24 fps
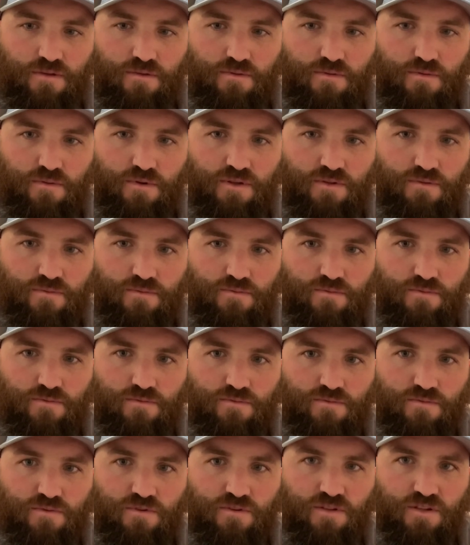we
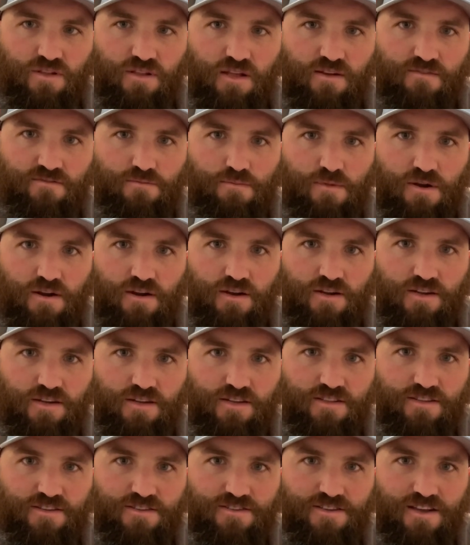really love America
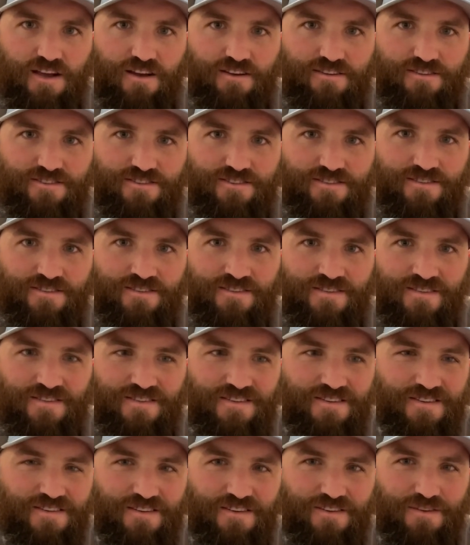in this house,
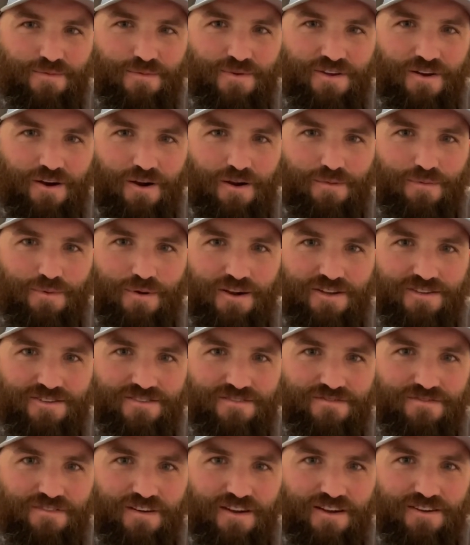and you'll be hard pressed to
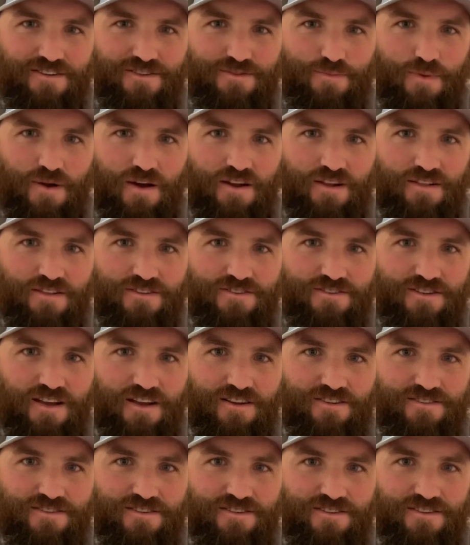find a spot in this
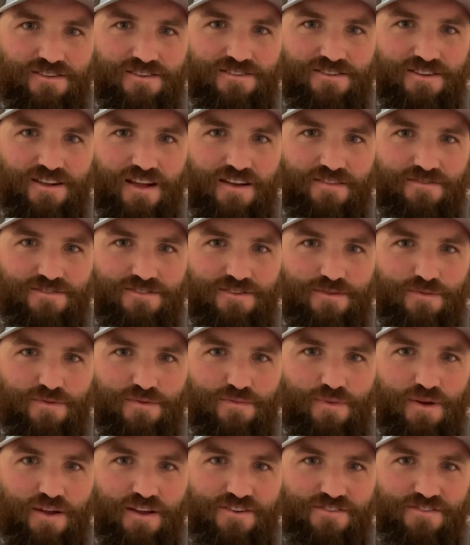house that doesn't have something
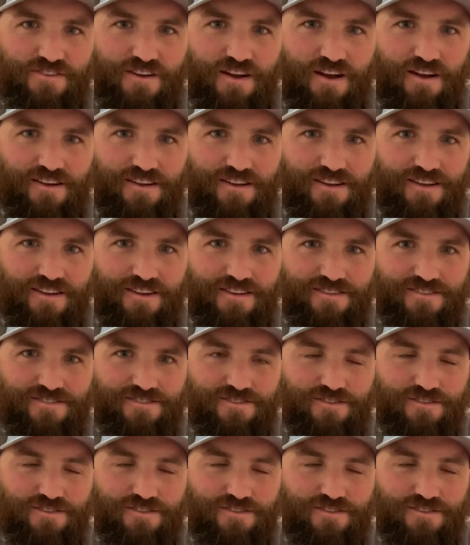patriotic in it.